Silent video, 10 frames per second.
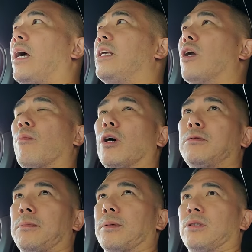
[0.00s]

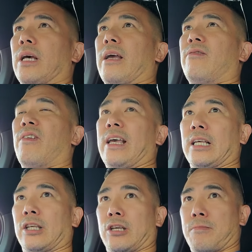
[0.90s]
most people say fake
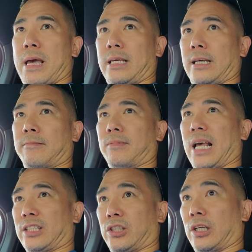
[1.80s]
it till you make it.
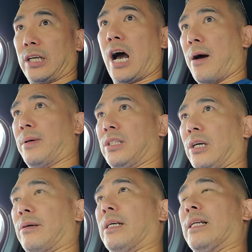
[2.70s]
That's the
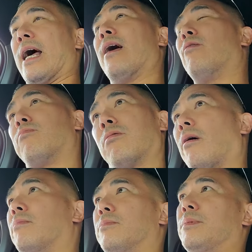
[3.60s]
commentary, and that'll
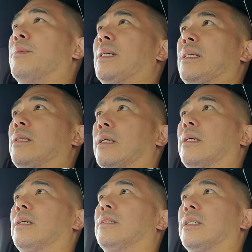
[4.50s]
probably be
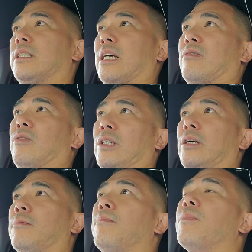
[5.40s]
the second
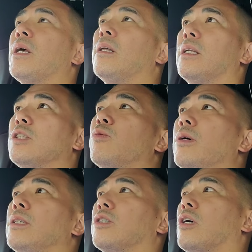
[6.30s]
video. This
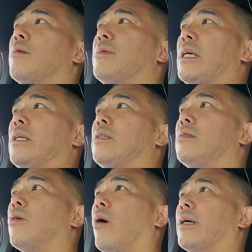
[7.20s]
one's going to be
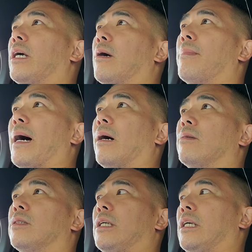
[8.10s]
talking
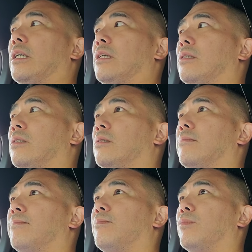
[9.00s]
about the
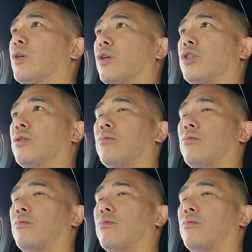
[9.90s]
nurse